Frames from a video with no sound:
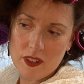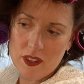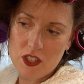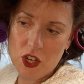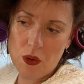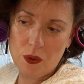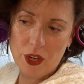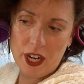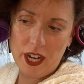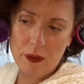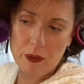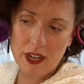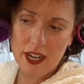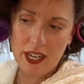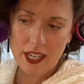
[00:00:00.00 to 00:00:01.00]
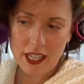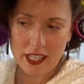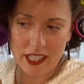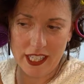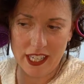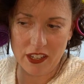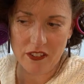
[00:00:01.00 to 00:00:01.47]
Don't worry, we're gonna
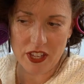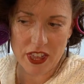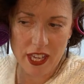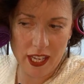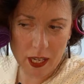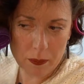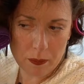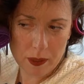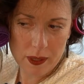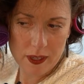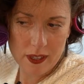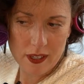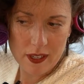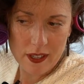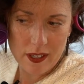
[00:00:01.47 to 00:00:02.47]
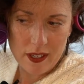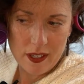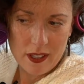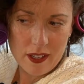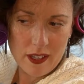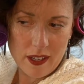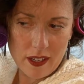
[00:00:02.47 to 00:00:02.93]
clean everything up
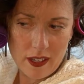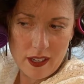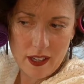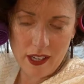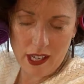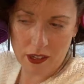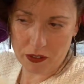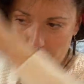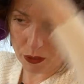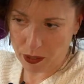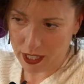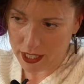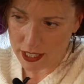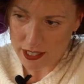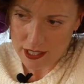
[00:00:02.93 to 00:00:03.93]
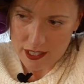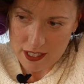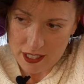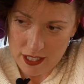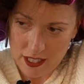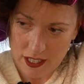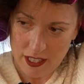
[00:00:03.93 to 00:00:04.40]
afterwards.
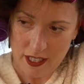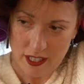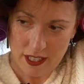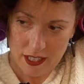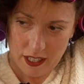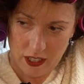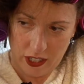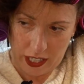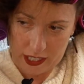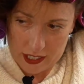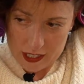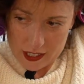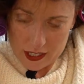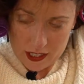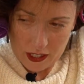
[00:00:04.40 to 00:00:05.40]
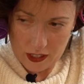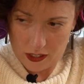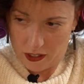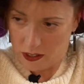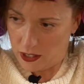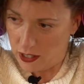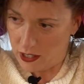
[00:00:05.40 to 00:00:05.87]
All right,
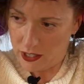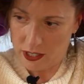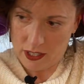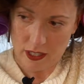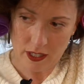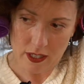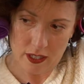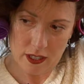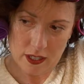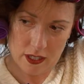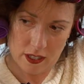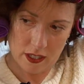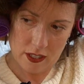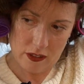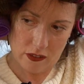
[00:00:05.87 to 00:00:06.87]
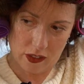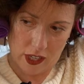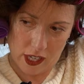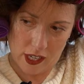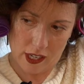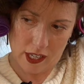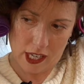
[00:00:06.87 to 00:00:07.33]
so I've
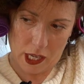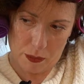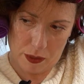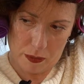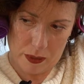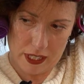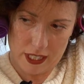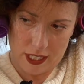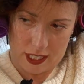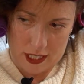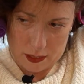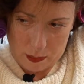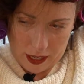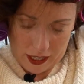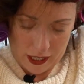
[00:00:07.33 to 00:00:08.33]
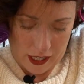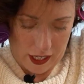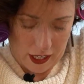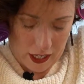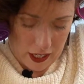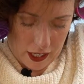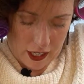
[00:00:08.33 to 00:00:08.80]
got a couple pieces back
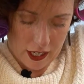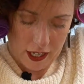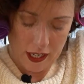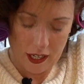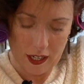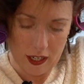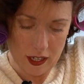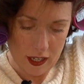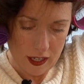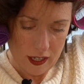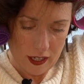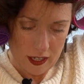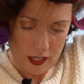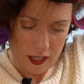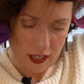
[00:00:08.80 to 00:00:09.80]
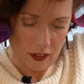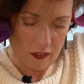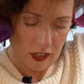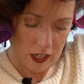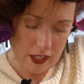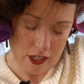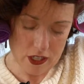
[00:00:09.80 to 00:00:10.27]
here that I've
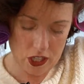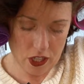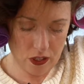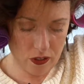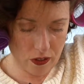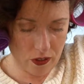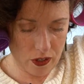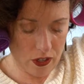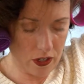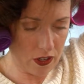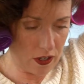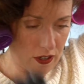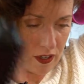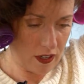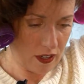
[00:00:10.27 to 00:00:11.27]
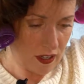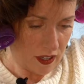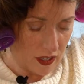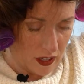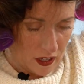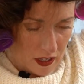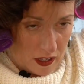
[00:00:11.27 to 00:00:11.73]
gotta do.
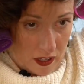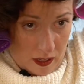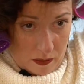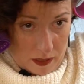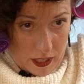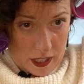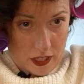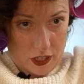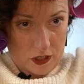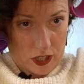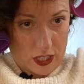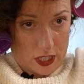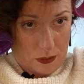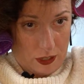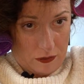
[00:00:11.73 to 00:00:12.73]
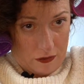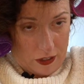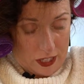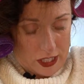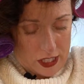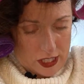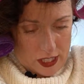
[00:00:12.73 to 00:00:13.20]
I'm gonna do this one
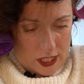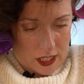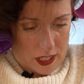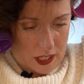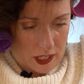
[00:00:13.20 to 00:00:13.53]
first.